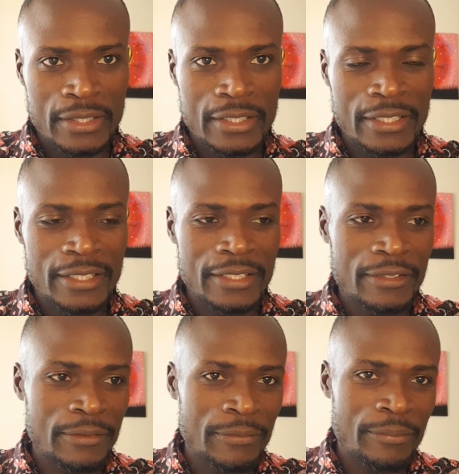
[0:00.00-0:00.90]

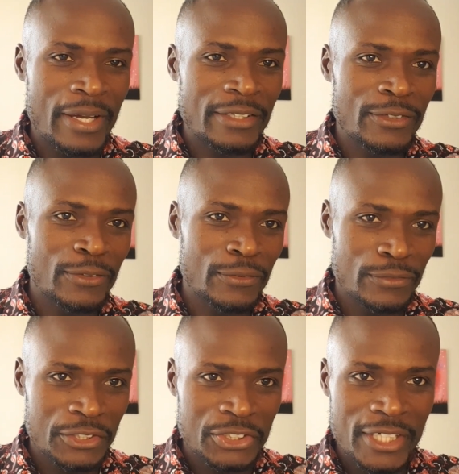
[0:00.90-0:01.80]
the mother
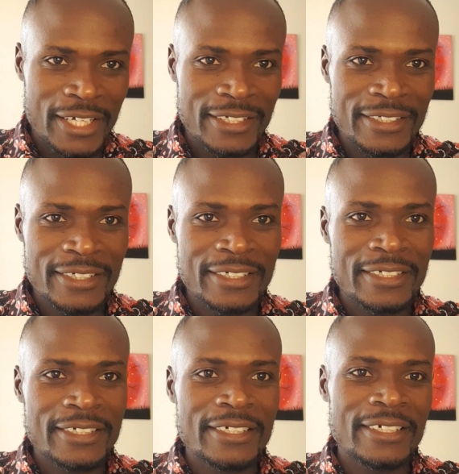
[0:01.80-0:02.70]
of your child,
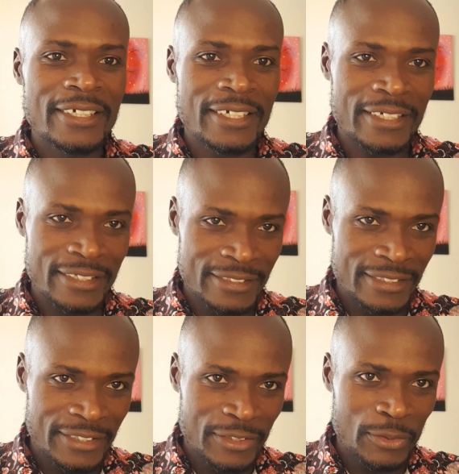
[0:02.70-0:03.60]
and I
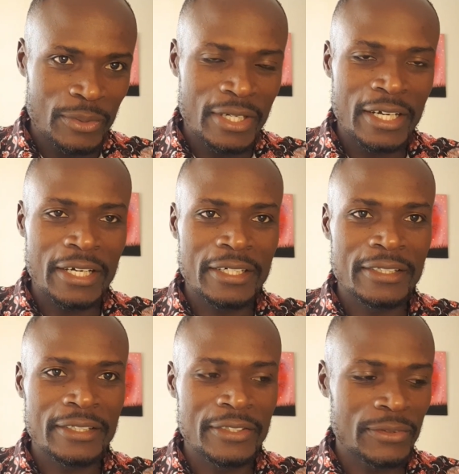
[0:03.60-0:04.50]
seek your
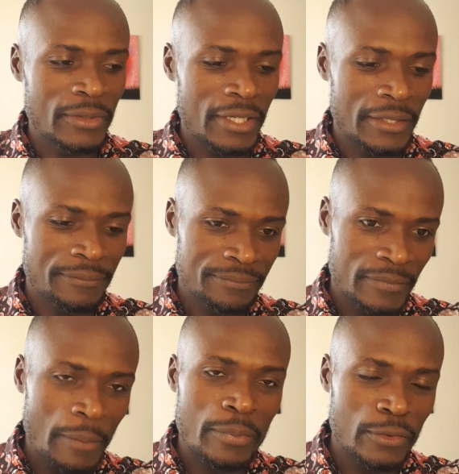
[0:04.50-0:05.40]

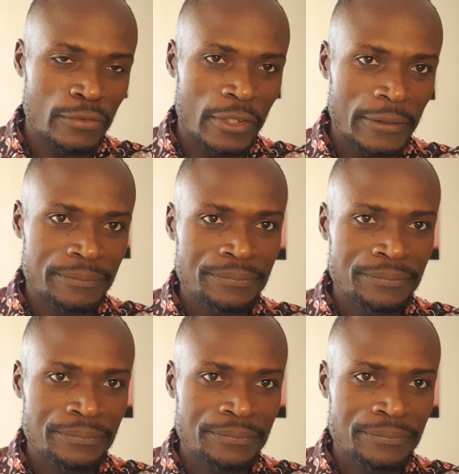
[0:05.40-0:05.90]
approval.